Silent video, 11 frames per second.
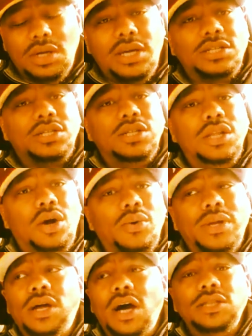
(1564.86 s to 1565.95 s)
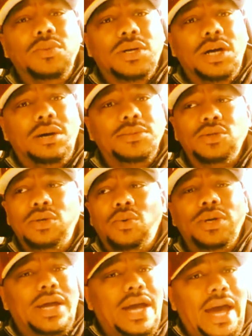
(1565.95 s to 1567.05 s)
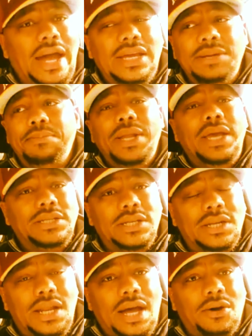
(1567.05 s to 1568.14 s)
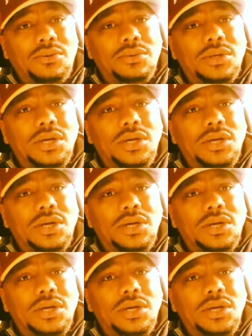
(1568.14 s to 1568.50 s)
is low and the other one comes on hot and blazing and loud.